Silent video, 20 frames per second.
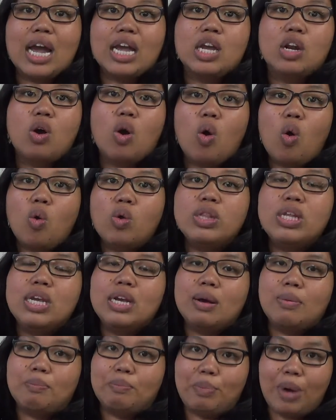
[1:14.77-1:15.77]
can only
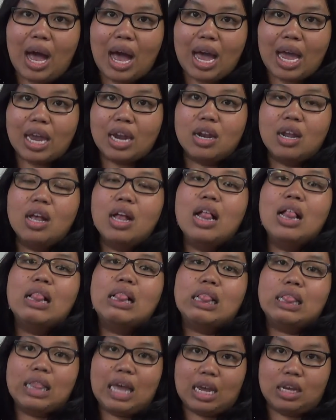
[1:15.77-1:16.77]
combine
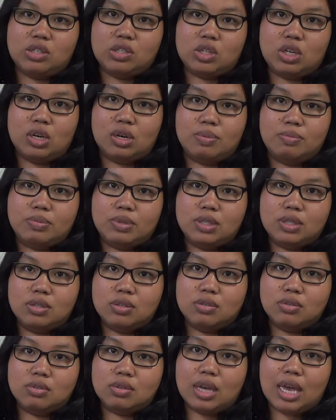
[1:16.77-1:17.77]
like terms.
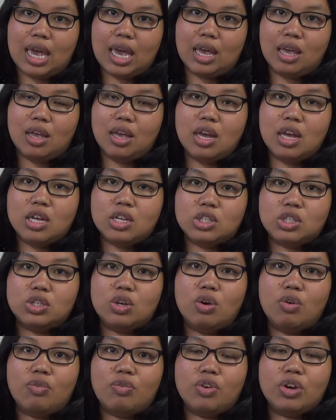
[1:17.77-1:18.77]
Okay,
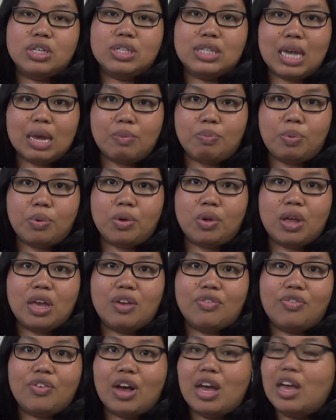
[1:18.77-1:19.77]
so for example, if